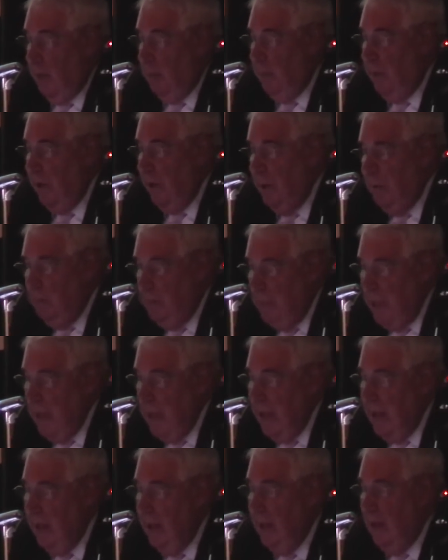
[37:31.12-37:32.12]
But in
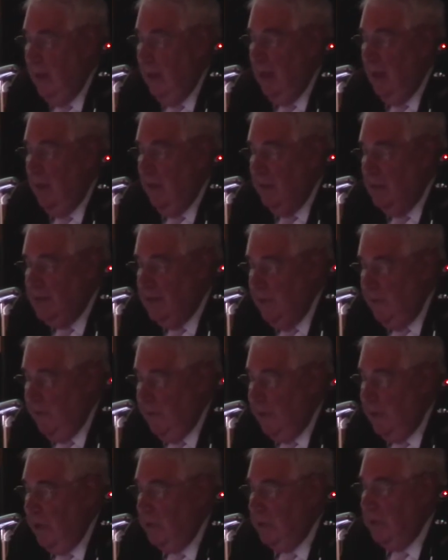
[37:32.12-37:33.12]
me, the
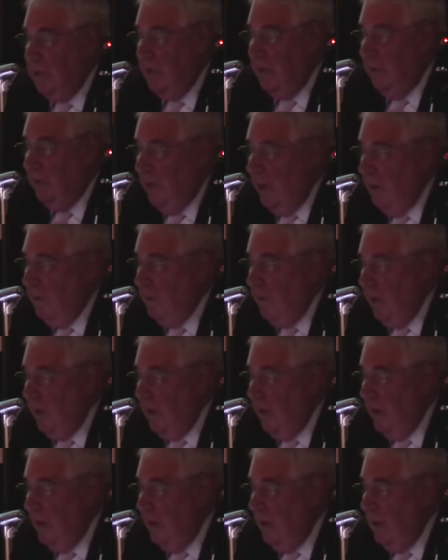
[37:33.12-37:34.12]
difficulty of
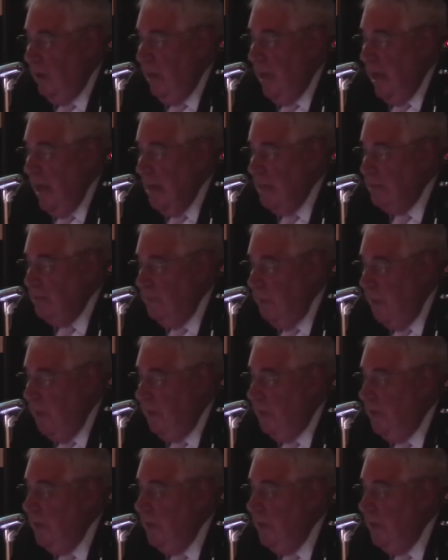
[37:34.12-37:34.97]
loving has made